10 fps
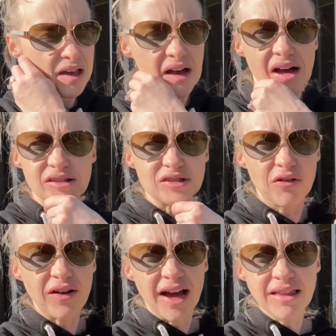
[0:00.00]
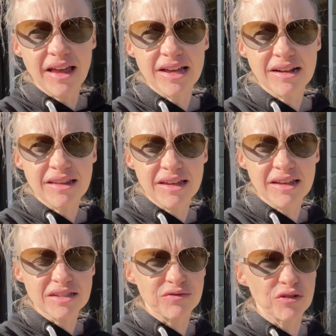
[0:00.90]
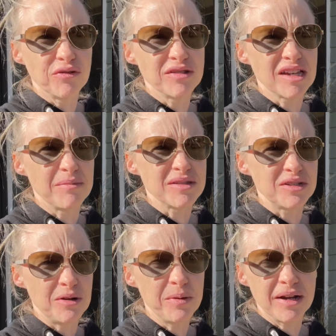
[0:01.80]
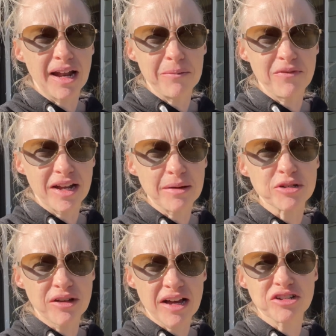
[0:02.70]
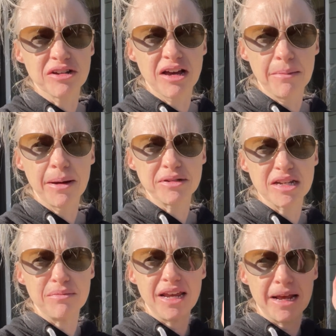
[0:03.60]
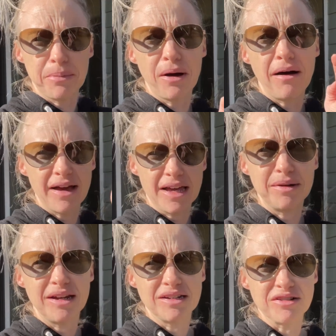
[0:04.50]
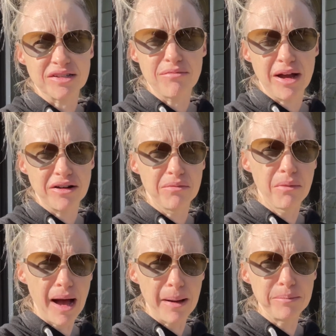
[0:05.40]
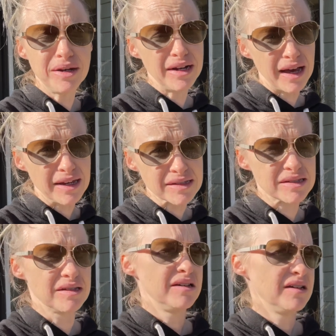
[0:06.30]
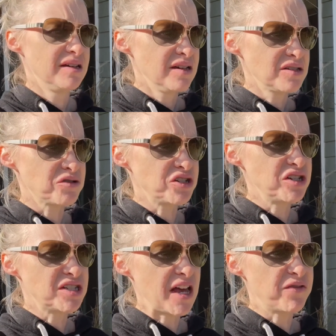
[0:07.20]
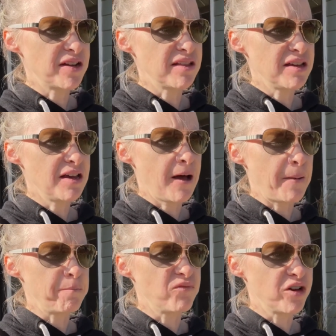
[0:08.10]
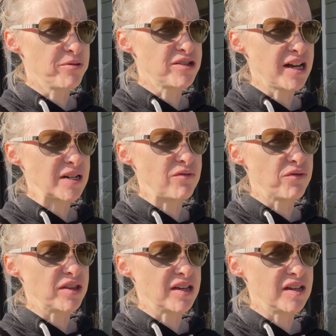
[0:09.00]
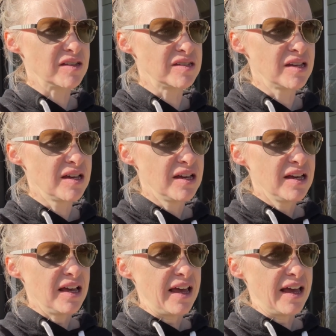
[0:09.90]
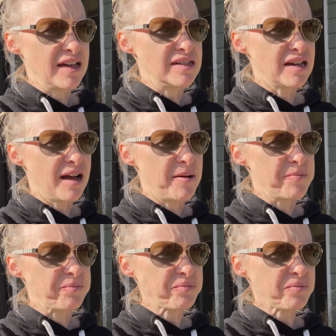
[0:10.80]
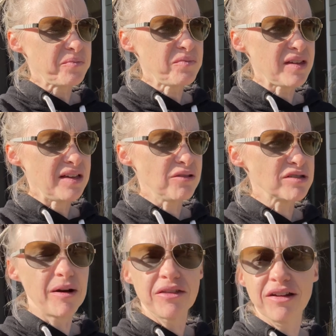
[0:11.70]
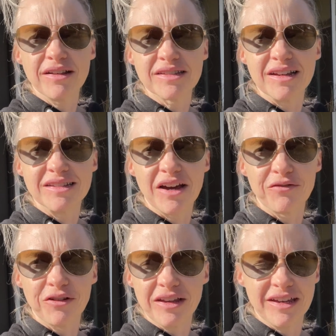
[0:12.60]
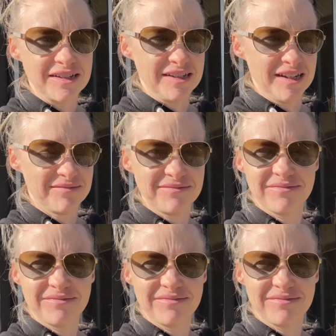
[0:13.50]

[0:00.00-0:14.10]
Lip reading: Also, if I lay into the kids, if they're doing something stupid and I'm fed up, she'll actually come up to me and paw at me as a reminder, Mom, be nice. So she's definitely very protective over the kids, and those mothering instincts have really kicked in.